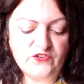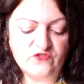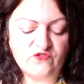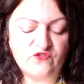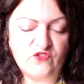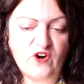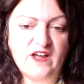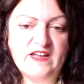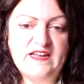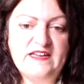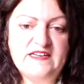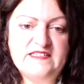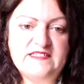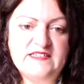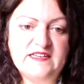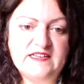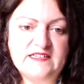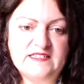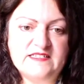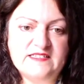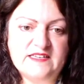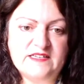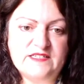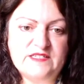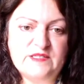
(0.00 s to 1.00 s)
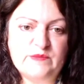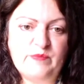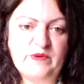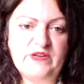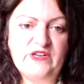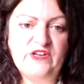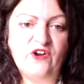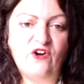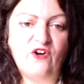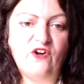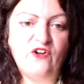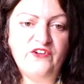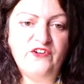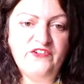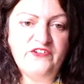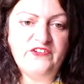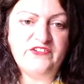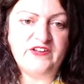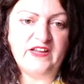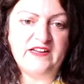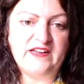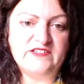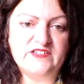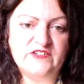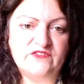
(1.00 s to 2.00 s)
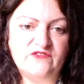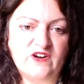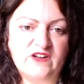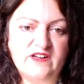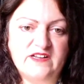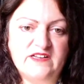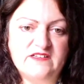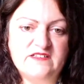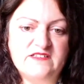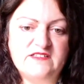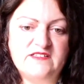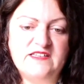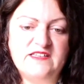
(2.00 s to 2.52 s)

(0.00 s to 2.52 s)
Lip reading: rights exist beyond data rights.